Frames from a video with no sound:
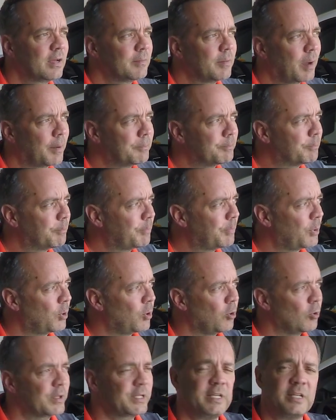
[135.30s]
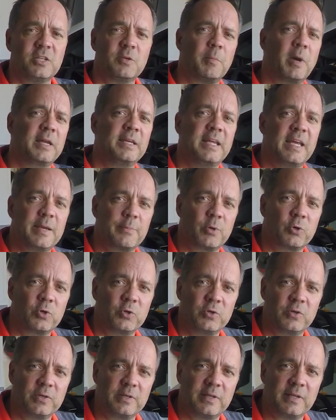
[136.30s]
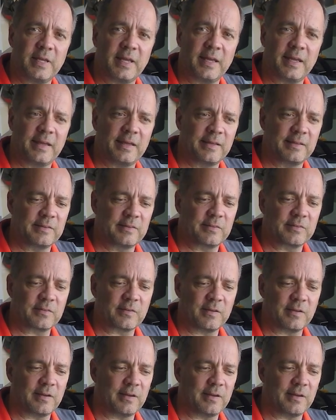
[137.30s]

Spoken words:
I'm pulling into my neighborhood and